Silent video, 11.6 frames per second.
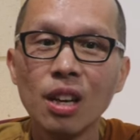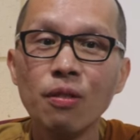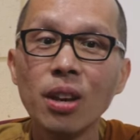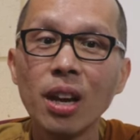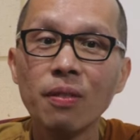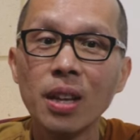if
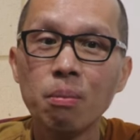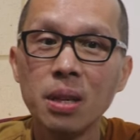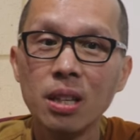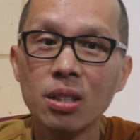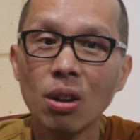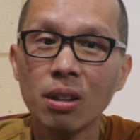you have that
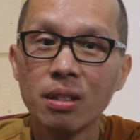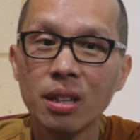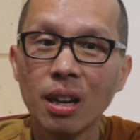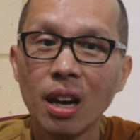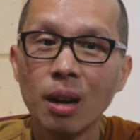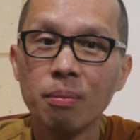peace all the
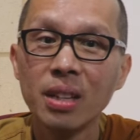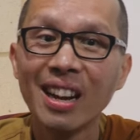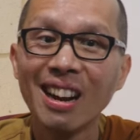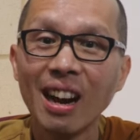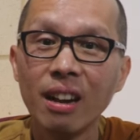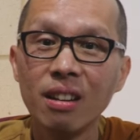time,
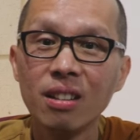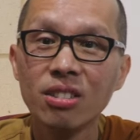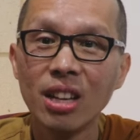that kindness,